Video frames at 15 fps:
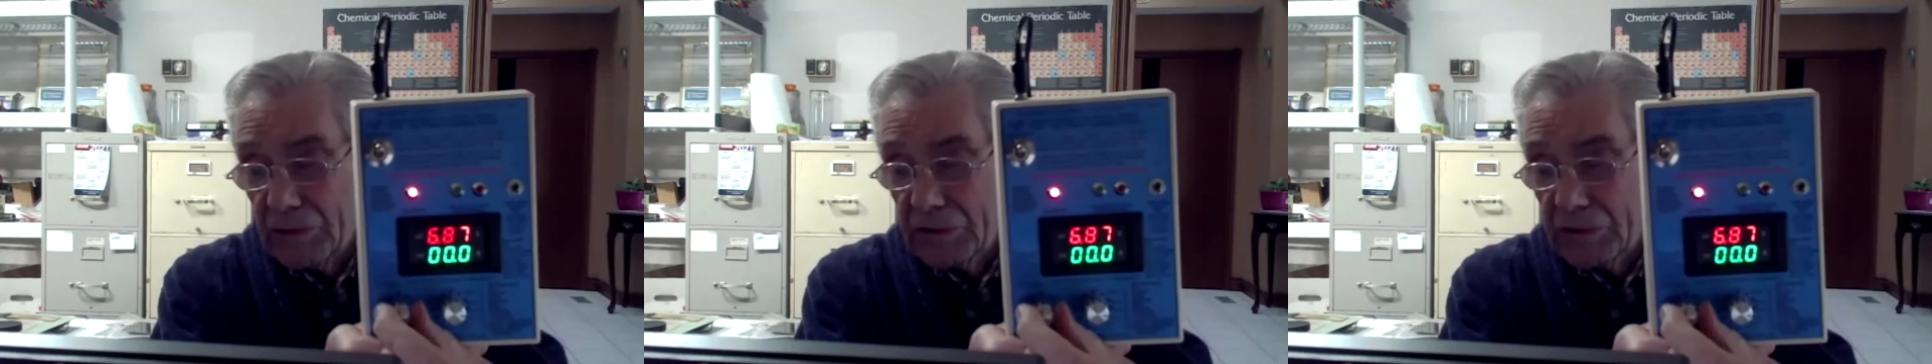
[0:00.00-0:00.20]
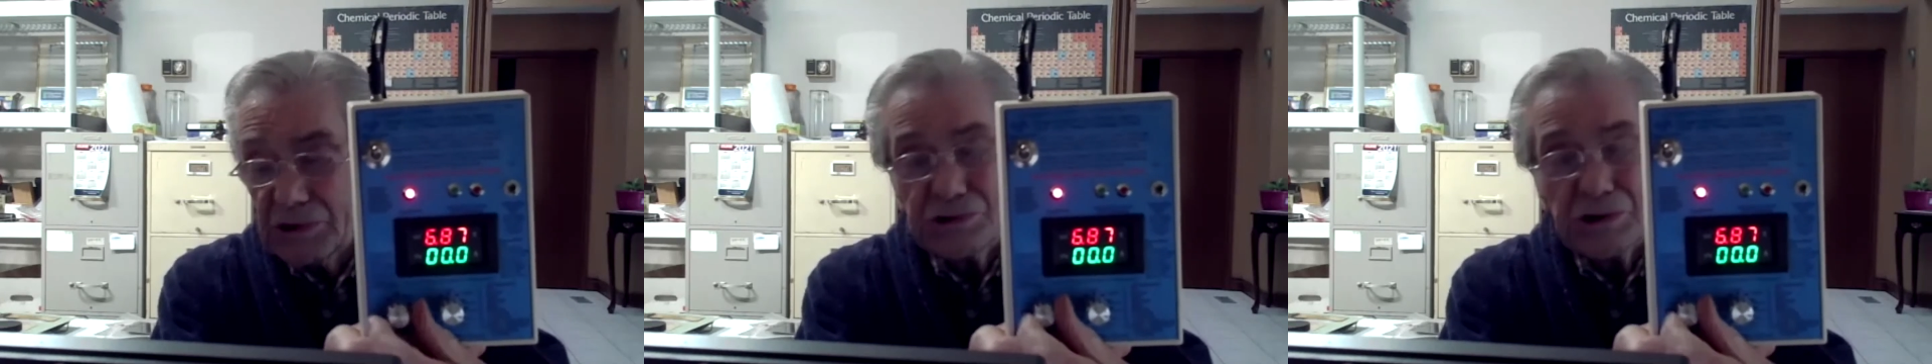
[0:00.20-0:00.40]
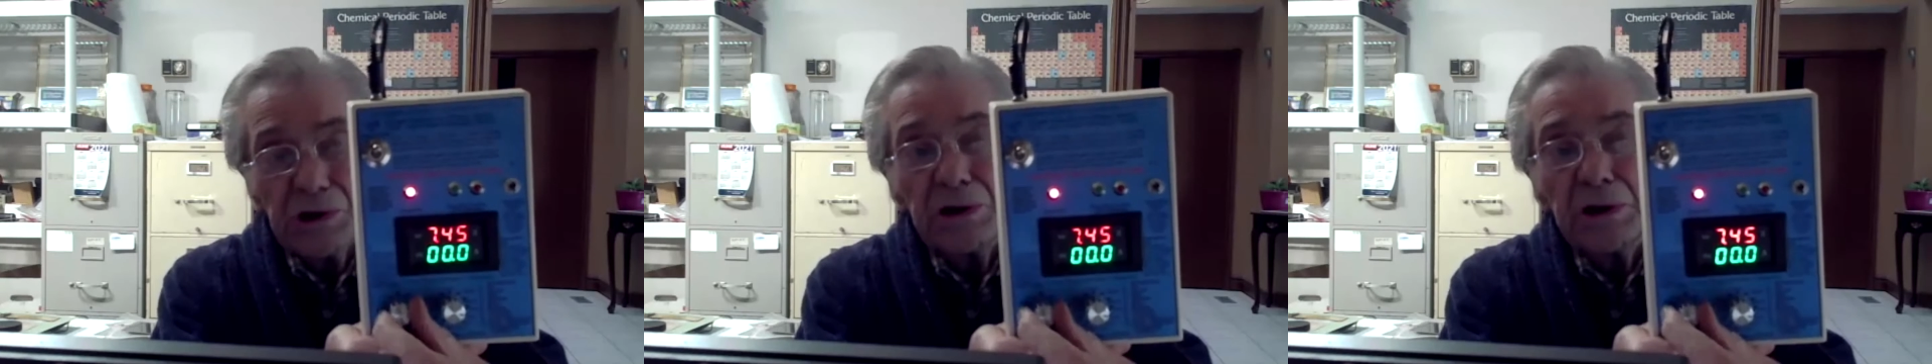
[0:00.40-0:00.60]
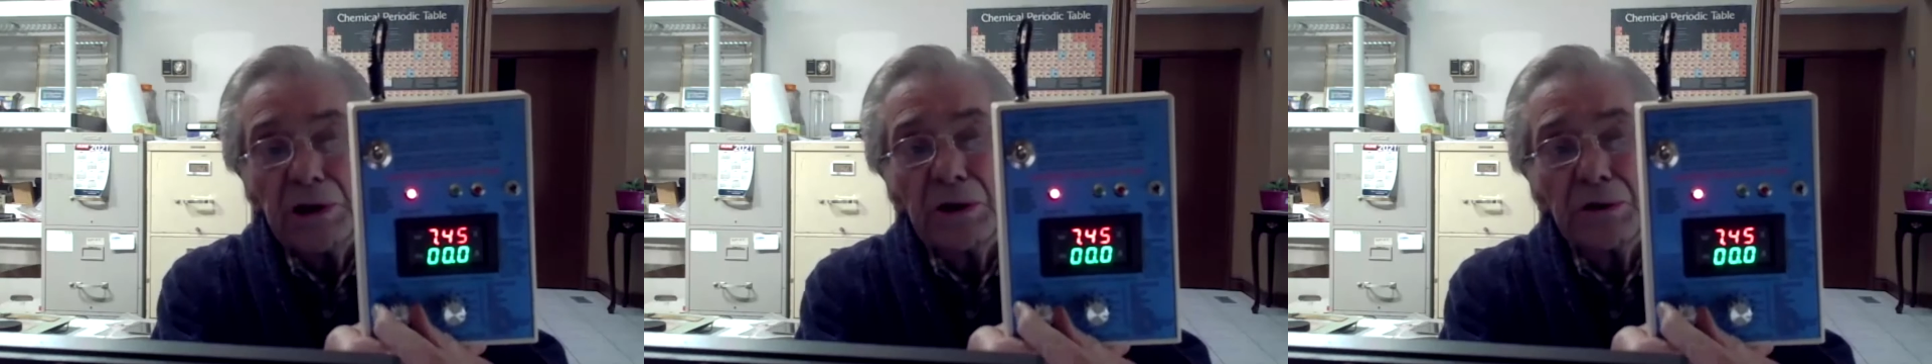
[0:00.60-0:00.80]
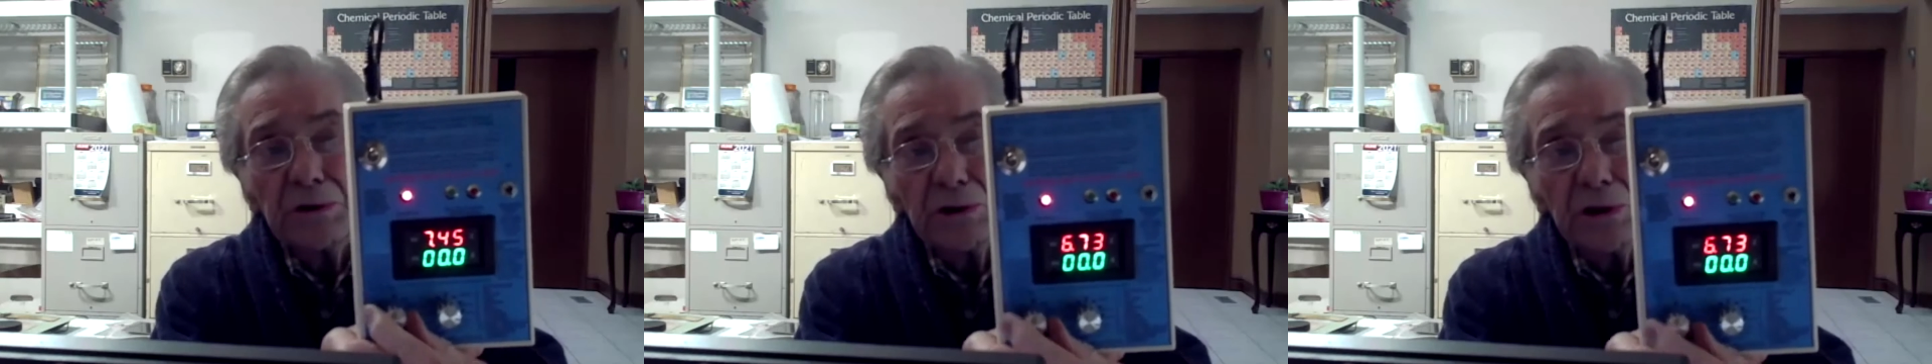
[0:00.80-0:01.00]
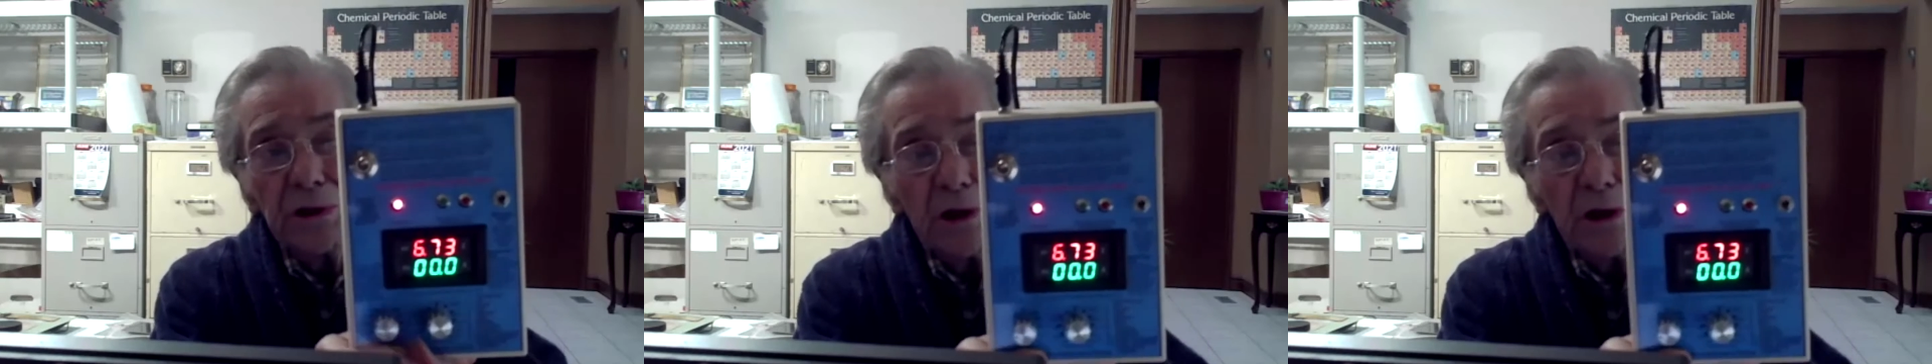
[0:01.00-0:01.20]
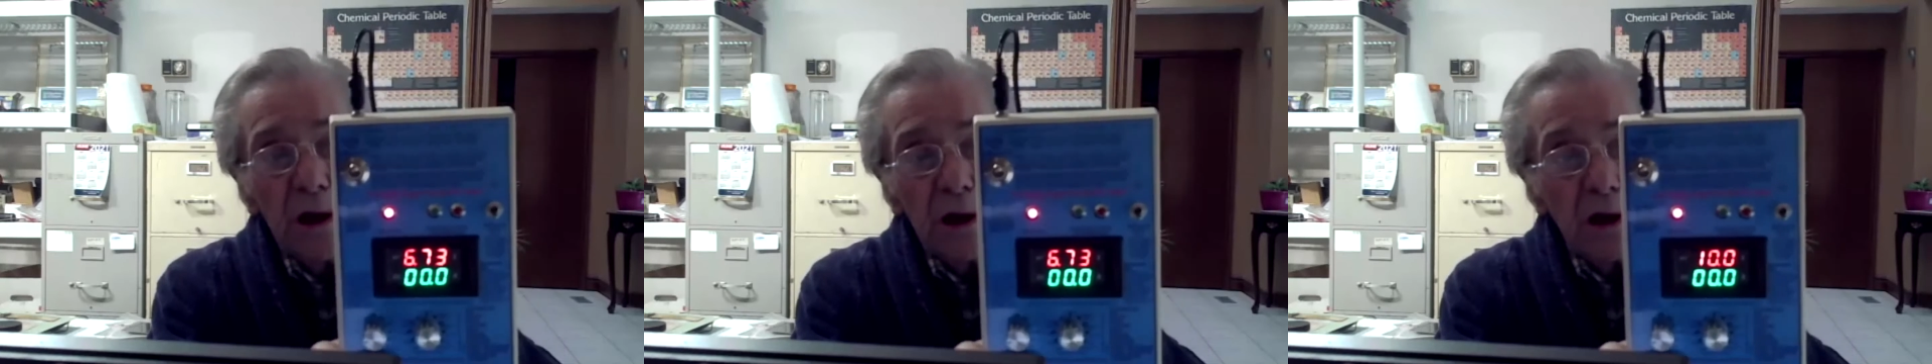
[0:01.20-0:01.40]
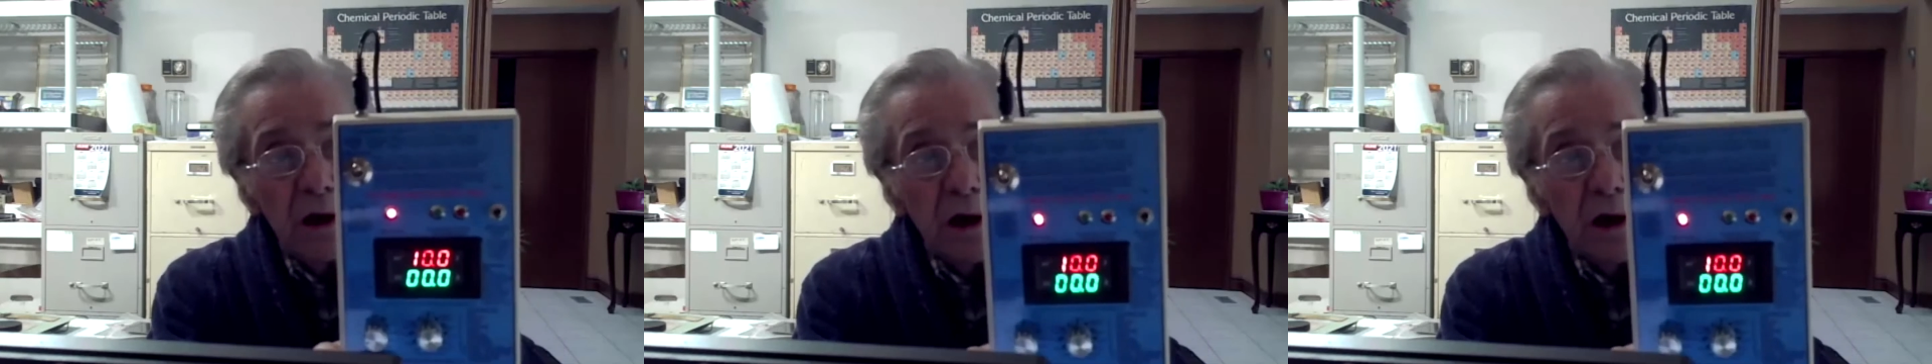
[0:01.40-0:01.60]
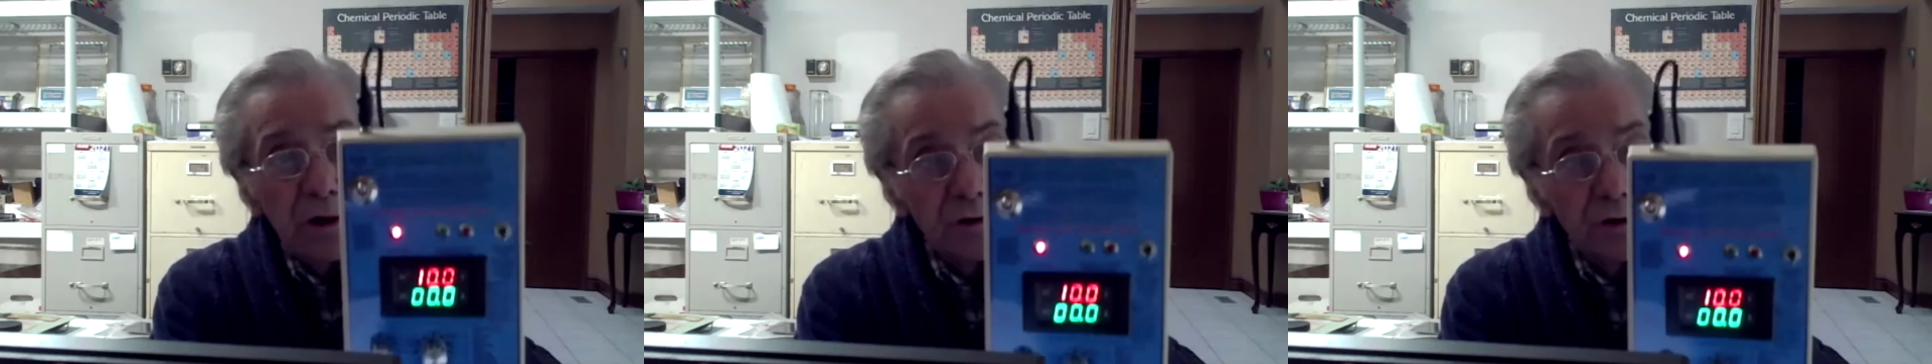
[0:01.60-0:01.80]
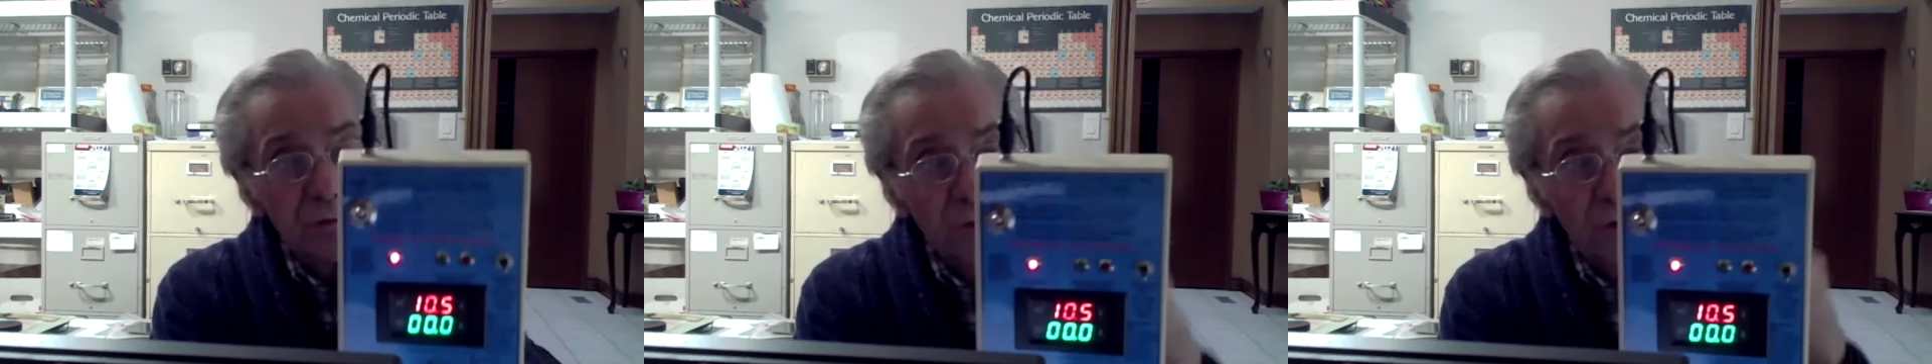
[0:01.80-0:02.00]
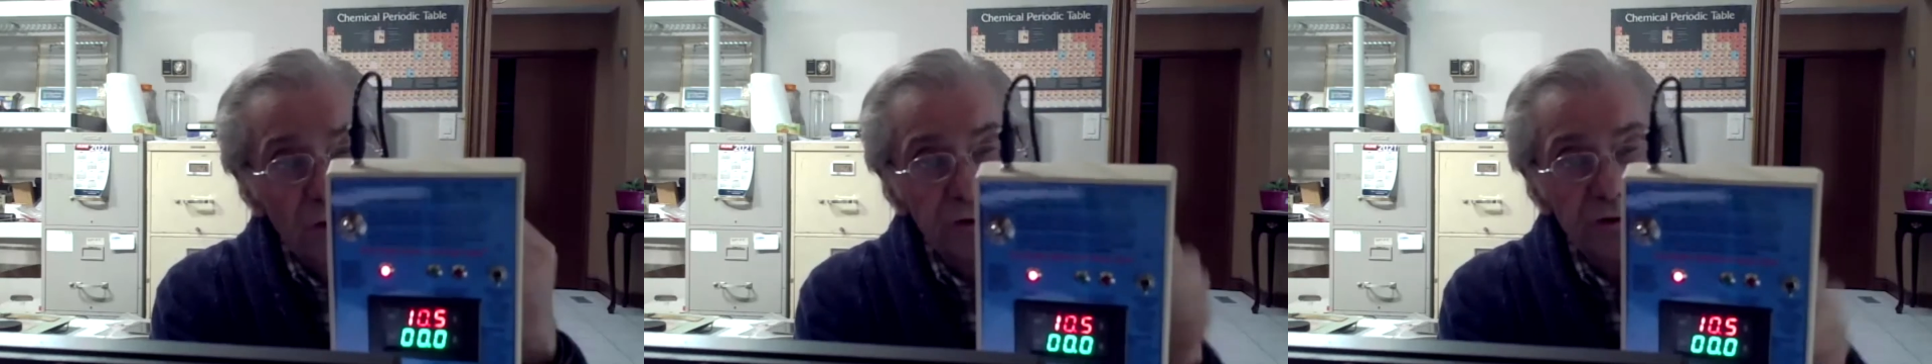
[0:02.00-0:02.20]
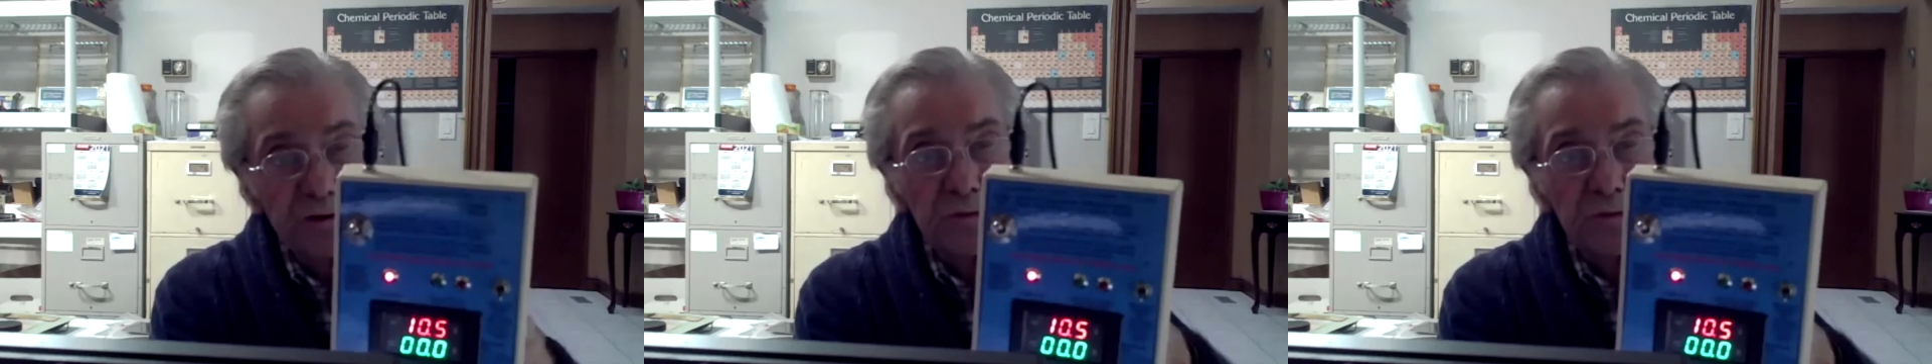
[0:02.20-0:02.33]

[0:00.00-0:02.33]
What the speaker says: There's inherently 100 volts